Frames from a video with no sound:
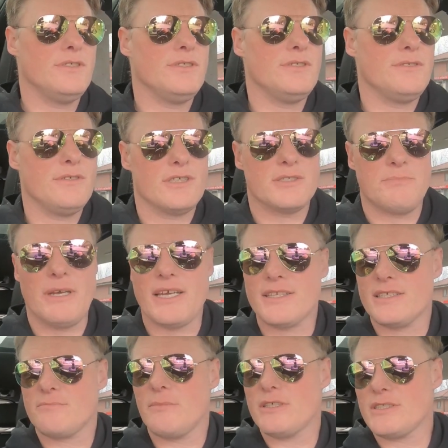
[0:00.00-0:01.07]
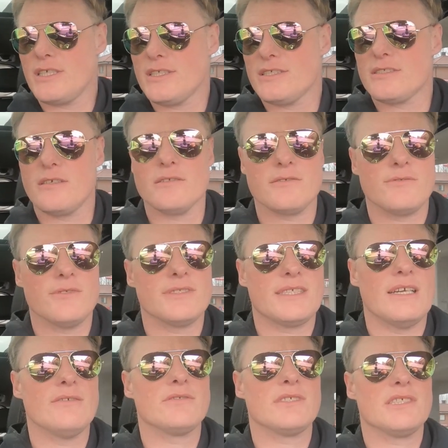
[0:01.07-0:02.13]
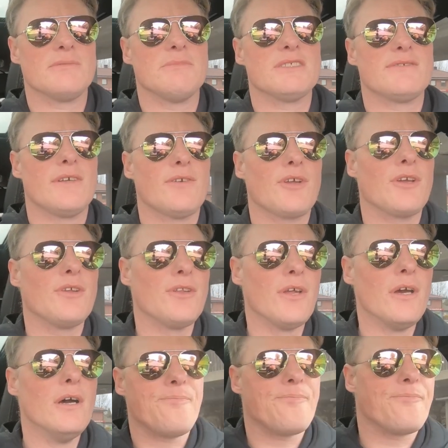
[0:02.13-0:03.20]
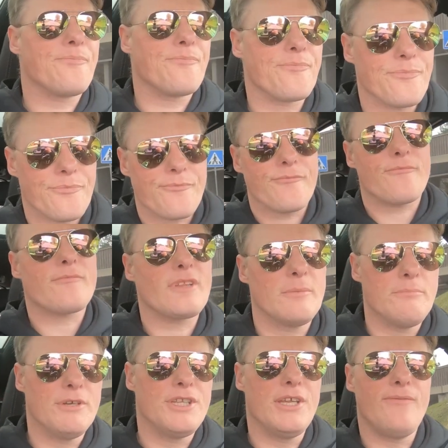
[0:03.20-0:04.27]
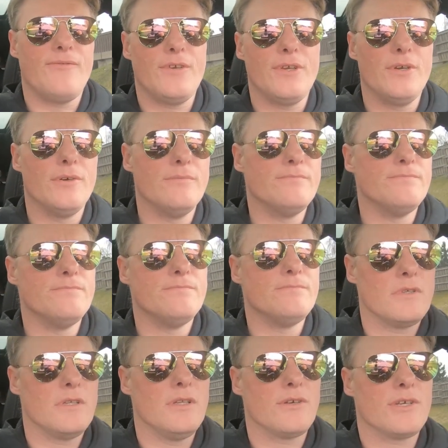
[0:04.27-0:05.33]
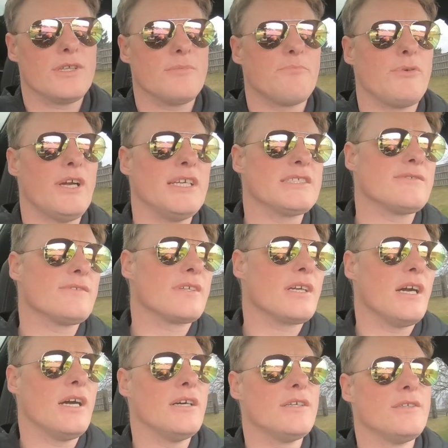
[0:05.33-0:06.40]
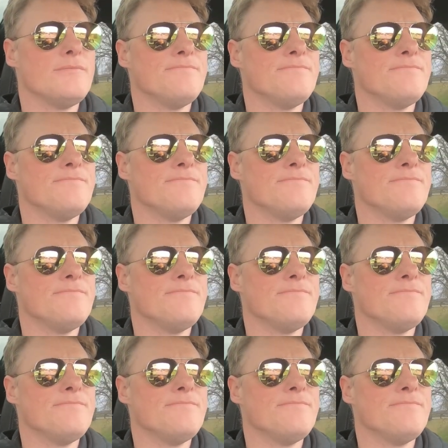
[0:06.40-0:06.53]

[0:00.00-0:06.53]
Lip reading: you expect as much, and it's also the sound system is very good. But if you look at the price of the car